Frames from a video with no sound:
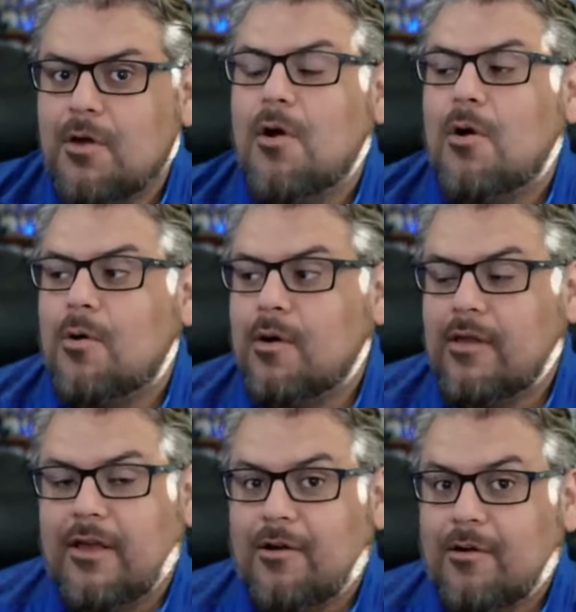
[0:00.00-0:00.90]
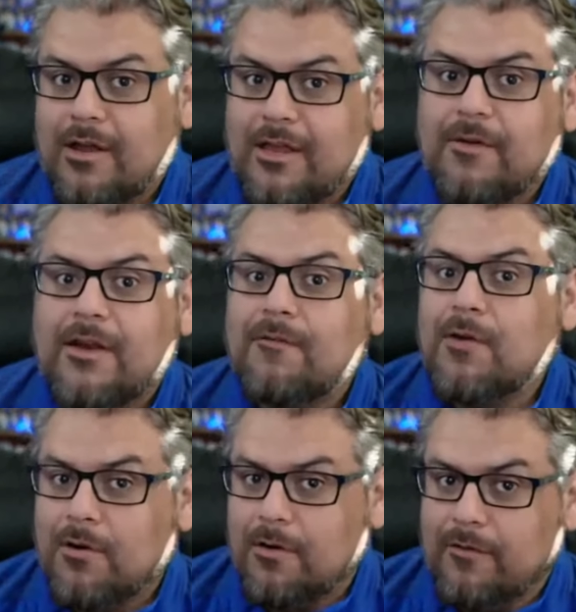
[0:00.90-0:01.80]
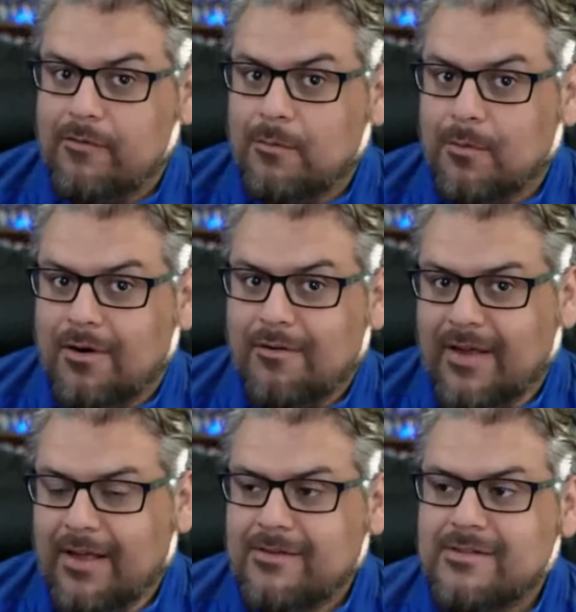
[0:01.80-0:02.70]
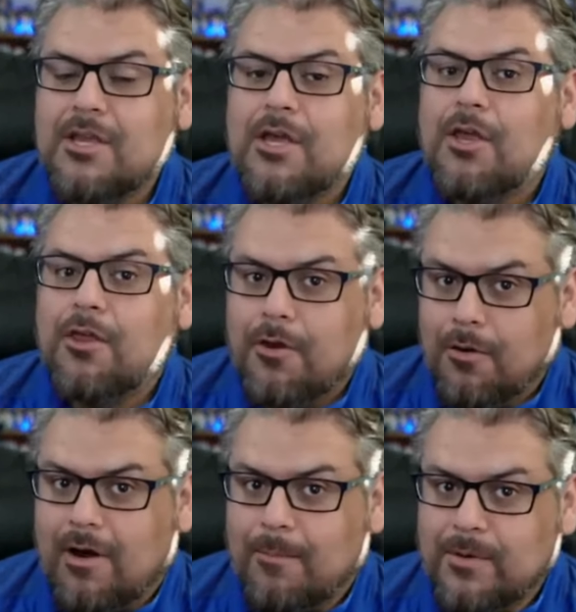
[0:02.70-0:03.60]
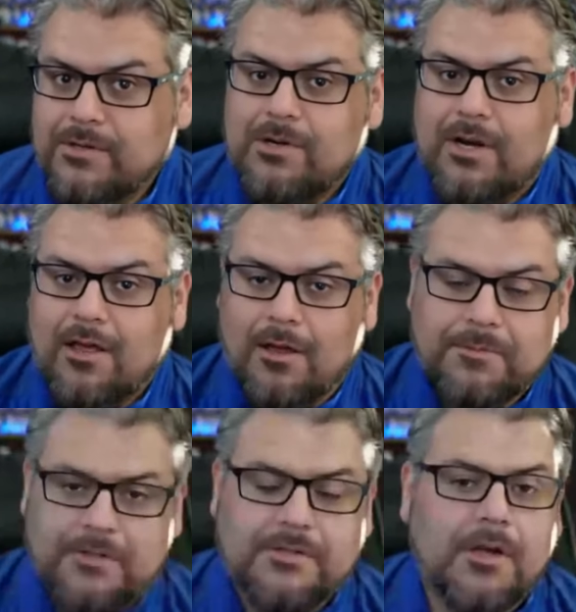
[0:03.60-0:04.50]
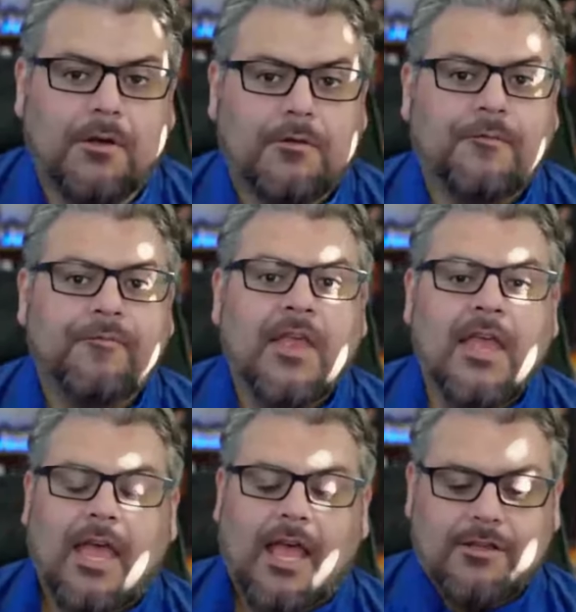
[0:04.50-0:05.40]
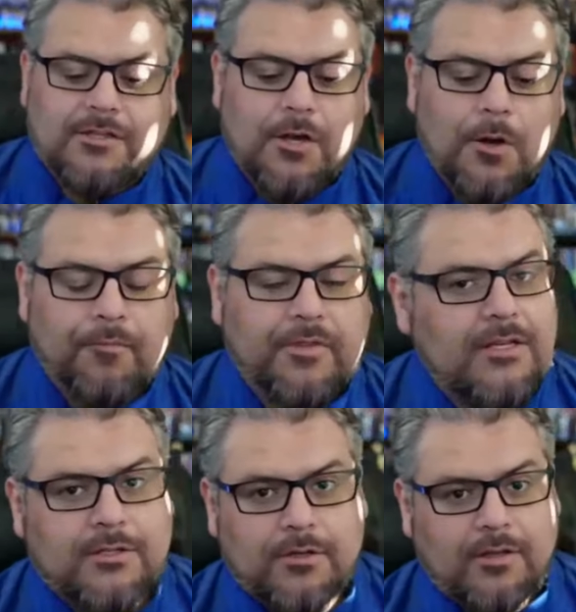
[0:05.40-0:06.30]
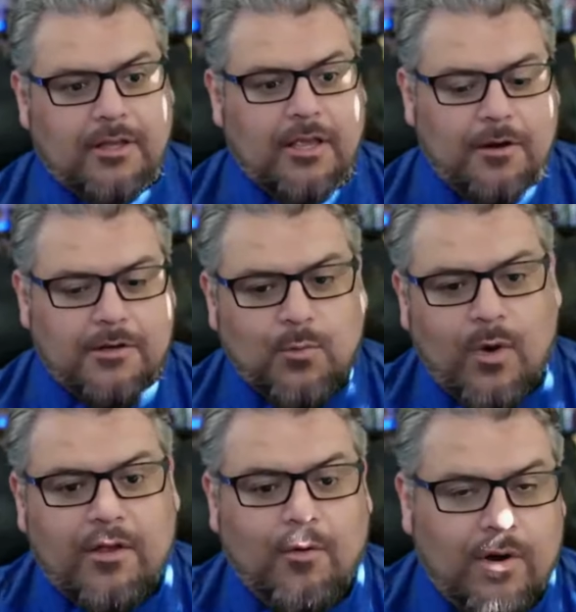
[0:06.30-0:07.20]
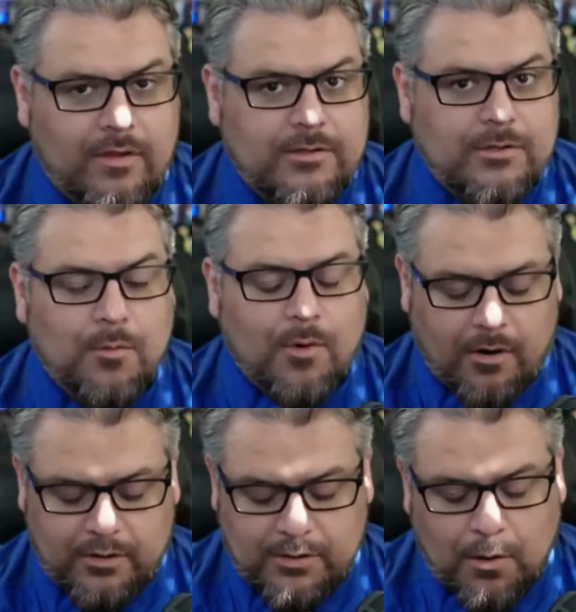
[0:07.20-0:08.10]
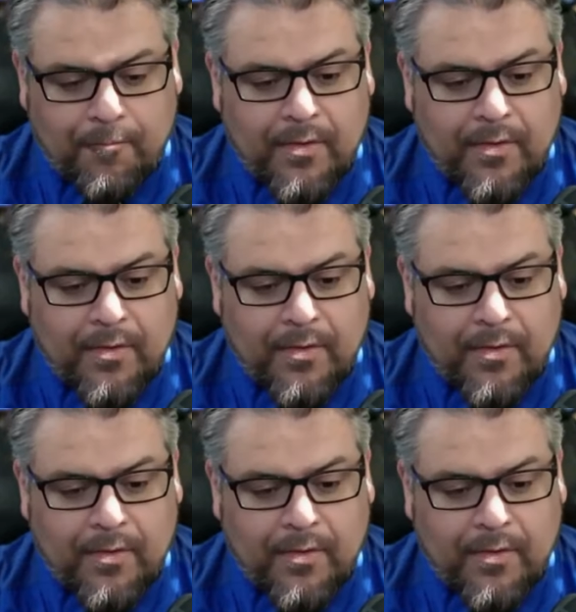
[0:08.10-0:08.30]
Or even if you're more advanced, your opportunity helps to solve. And so here's where this will work. So